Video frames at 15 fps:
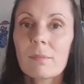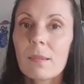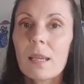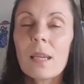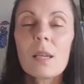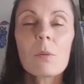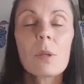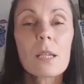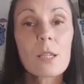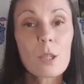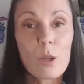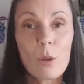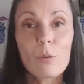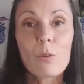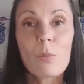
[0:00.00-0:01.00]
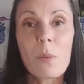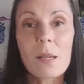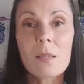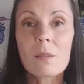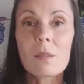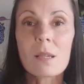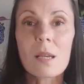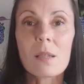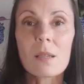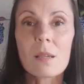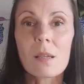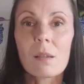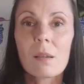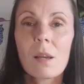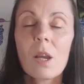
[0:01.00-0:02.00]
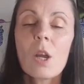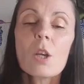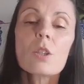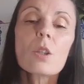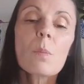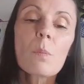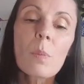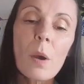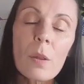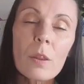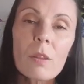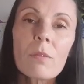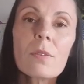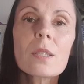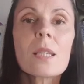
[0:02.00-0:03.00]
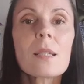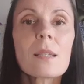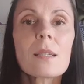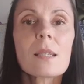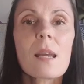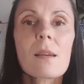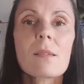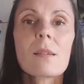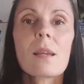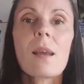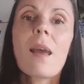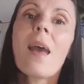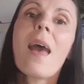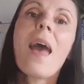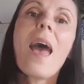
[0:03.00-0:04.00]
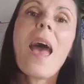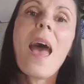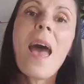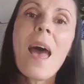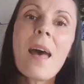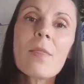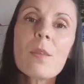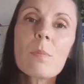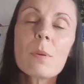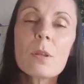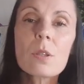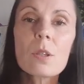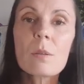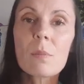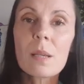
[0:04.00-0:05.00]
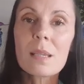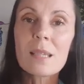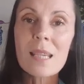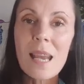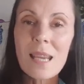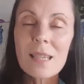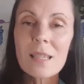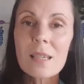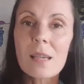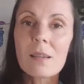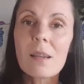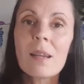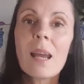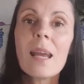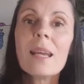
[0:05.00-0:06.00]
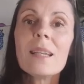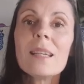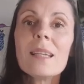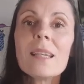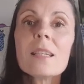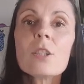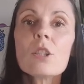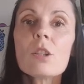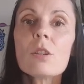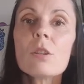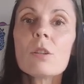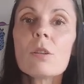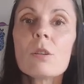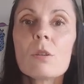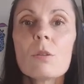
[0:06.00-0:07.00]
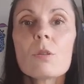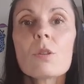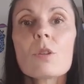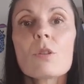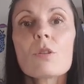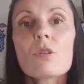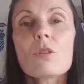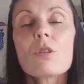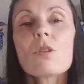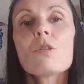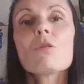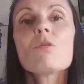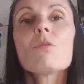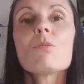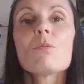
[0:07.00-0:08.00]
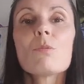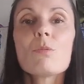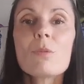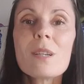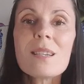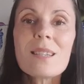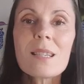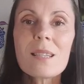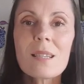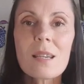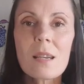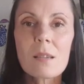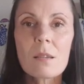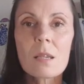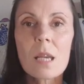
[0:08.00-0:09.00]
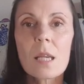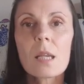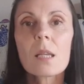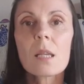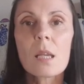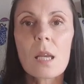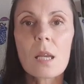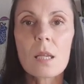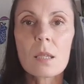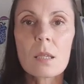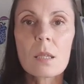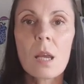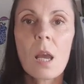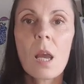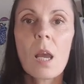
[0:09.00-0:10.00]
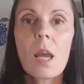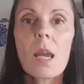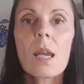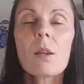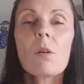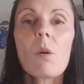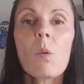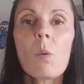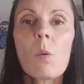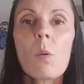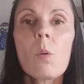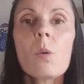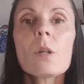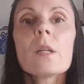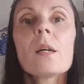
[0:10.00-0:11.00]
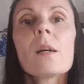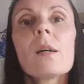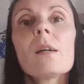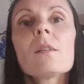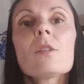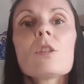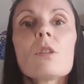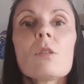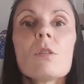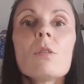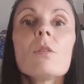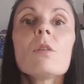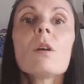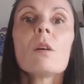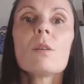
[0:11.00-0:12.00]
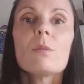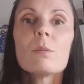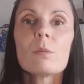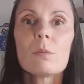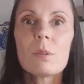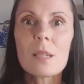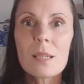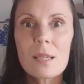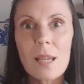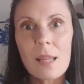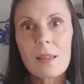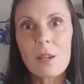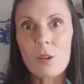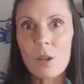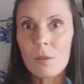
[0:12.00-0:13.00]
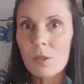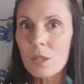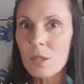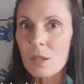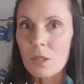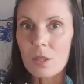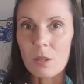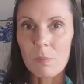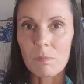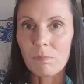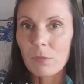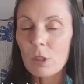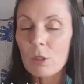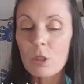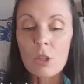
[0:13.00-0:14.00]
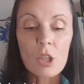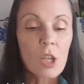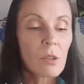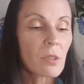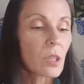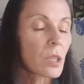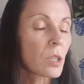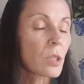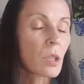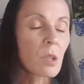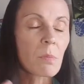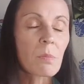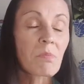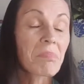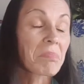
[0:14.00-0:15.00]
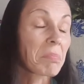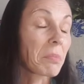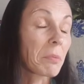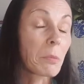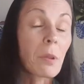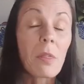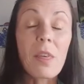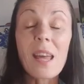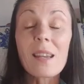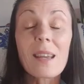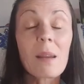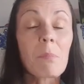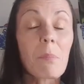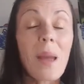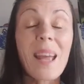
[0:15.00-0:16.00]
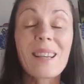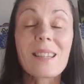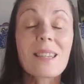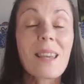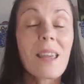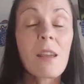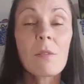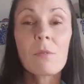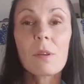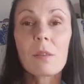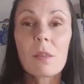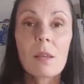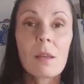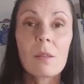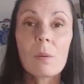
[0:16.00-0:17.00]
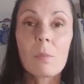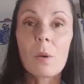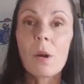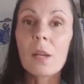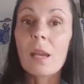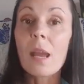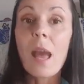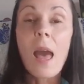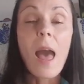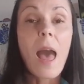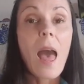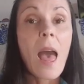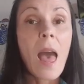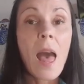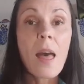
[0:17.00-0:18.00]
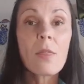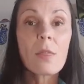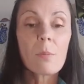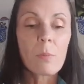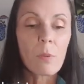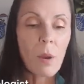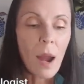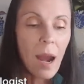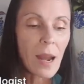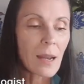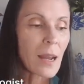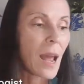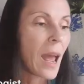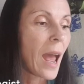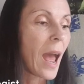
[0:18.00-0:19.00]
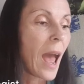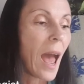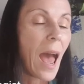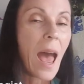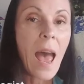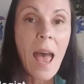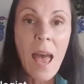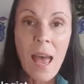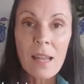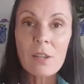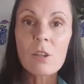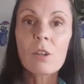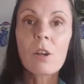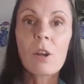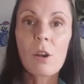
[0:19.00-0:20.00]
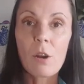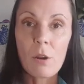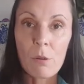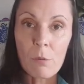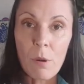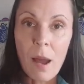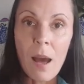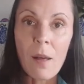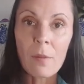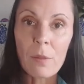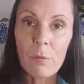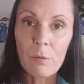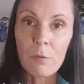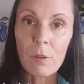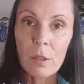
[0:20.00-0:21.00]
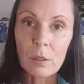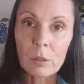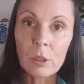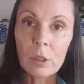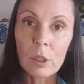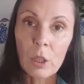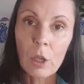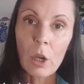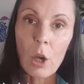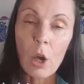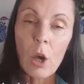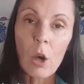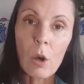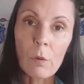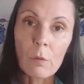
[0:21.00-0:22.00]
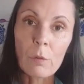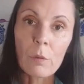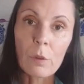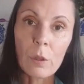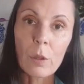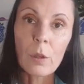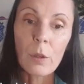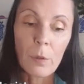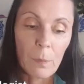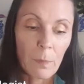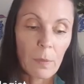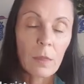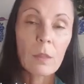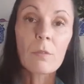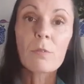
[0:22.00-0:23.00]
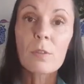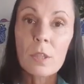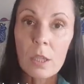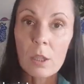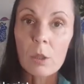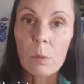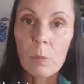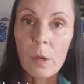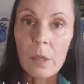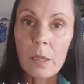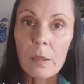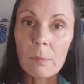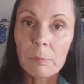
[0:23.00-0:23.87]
equally so for muscle testing. So both the facilitator and the person being tested need to use certain reset techniques in order to reset the nervous system, because the nervous system, well, that impacts everything in the body and the brain and around the field of the physical body.